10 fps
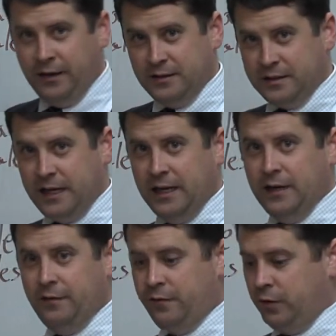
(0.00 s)
Say
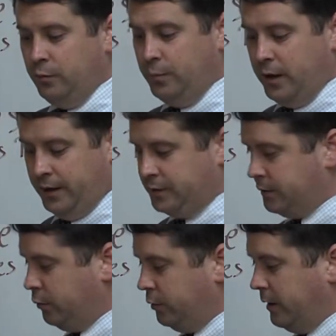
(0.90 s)
in a few
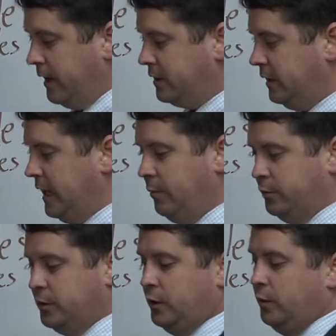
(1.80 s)
months, when we're actually
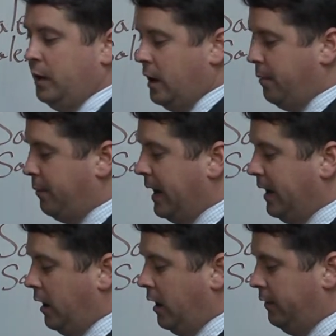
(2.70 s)
able to
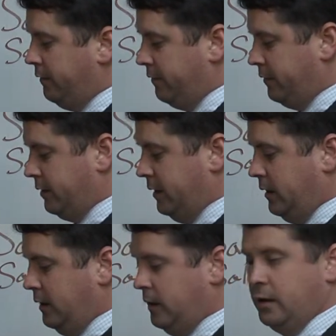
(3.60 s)
pay off
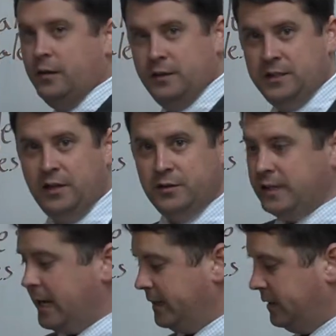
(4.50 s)
the sales
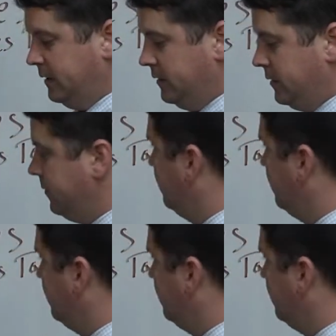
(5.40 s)
taxes,